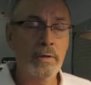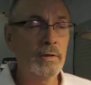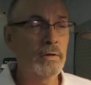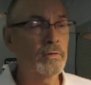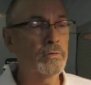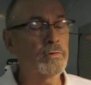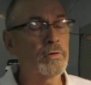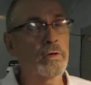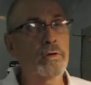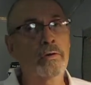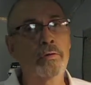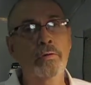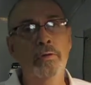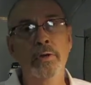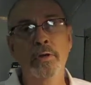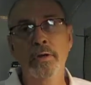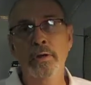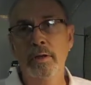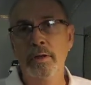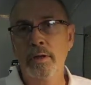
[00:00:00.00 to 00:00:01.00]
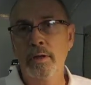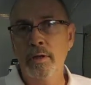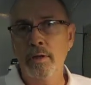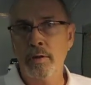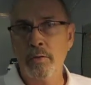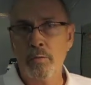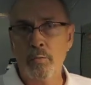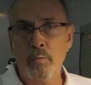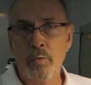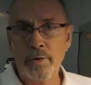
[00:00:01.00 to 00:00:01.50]
So
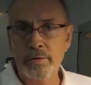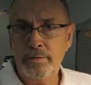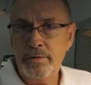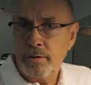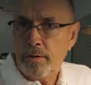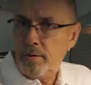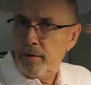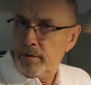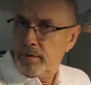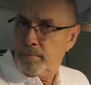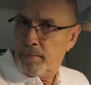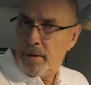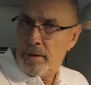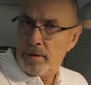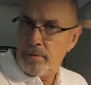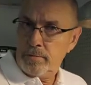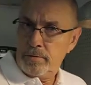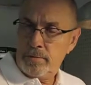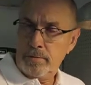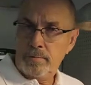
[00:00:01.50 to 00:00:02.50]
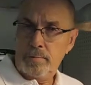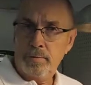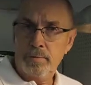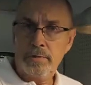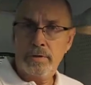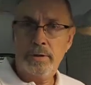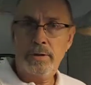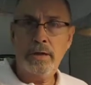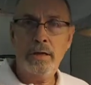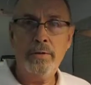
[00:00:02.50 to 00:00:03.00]
once all these powders are put
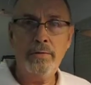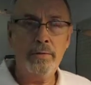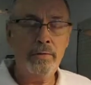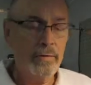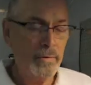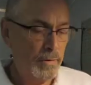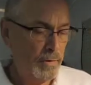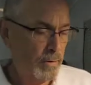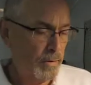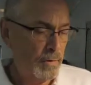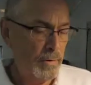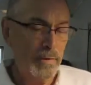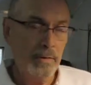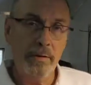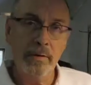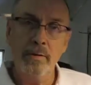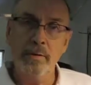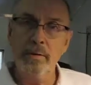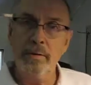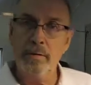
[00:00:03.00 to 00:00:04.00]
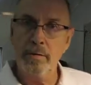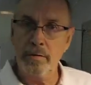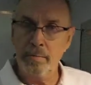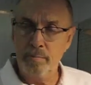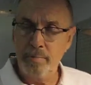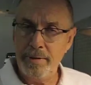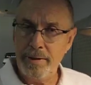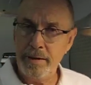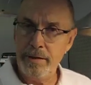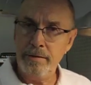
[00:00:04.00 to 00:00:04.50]
together, they're
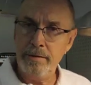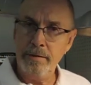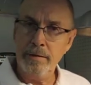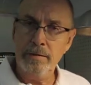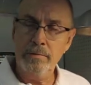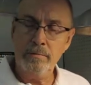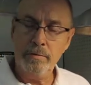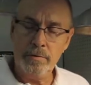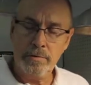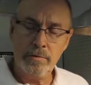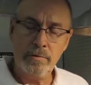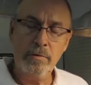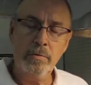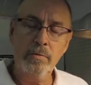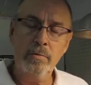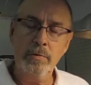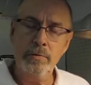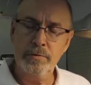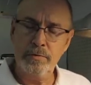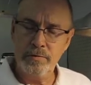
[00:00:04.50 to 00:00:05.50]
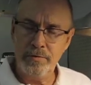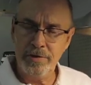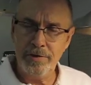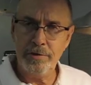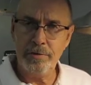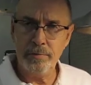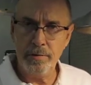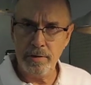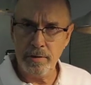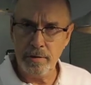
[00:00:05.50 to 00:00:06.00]
baked in what's called a
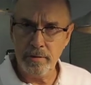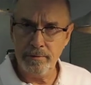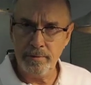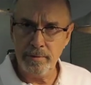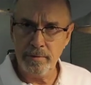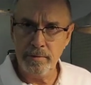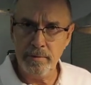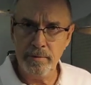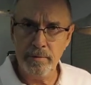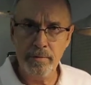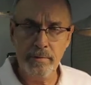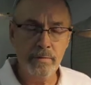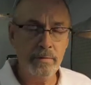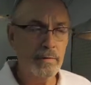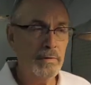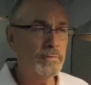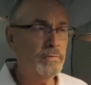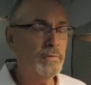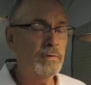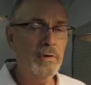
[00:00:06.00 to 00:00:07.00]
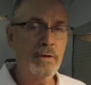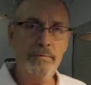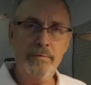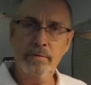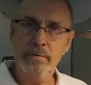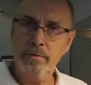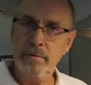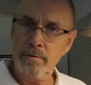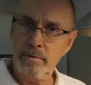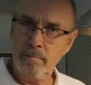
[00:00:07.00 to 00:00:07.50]
sintering oven. It's an
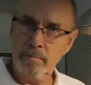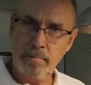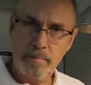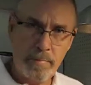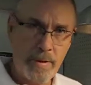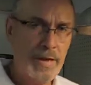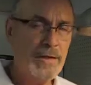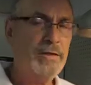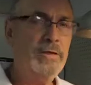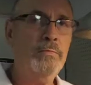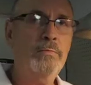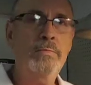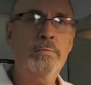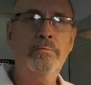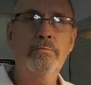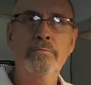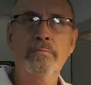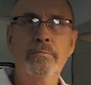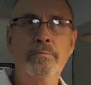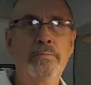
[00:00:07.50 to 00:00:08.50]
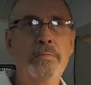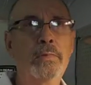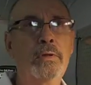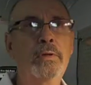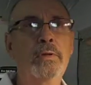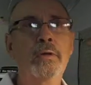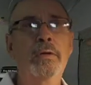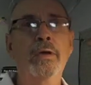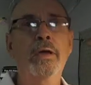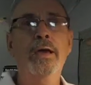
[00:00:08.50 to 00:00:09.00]
oven that bakes them
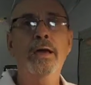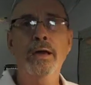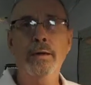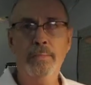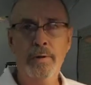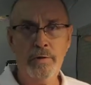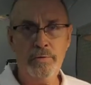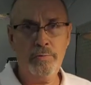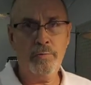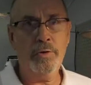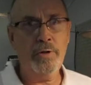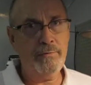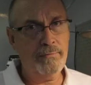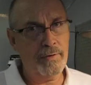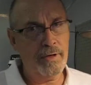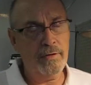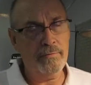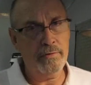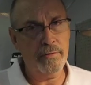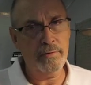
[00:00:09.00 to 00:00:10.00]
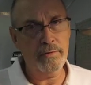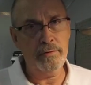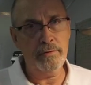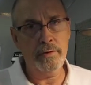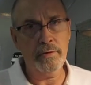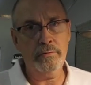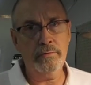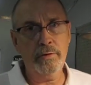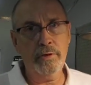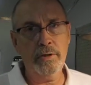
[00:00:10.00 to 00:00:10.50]
at about 2500
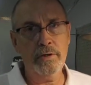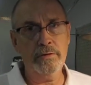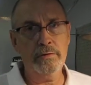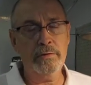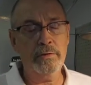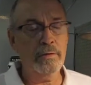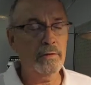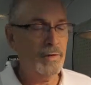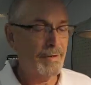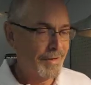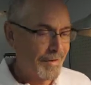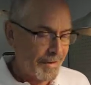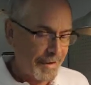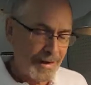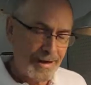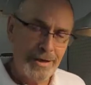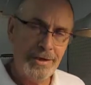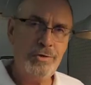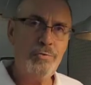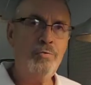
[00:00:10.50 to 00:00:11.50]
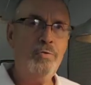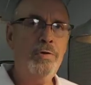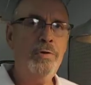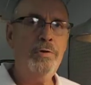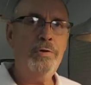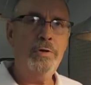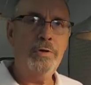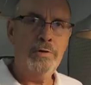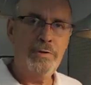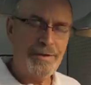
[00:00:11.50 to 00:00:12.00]
degrees. Each
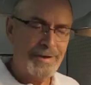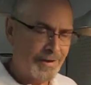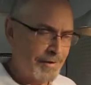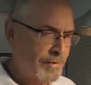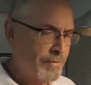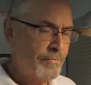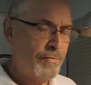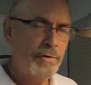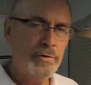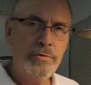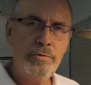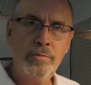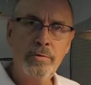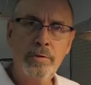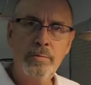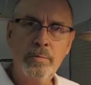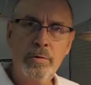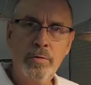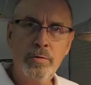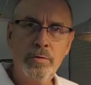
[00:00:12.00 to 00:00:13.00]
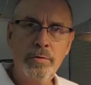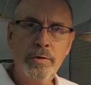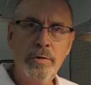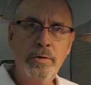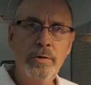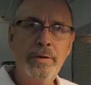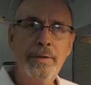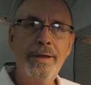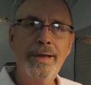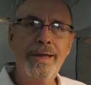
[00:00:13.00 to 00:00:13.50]
one is individually molded
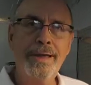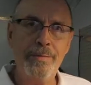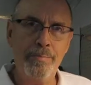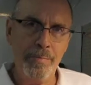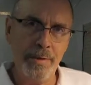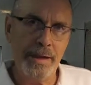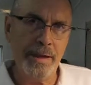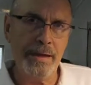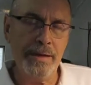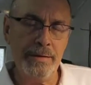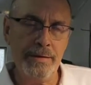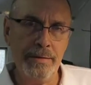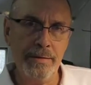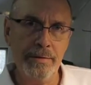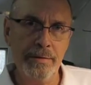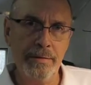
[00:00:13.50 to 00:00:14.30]
and baked.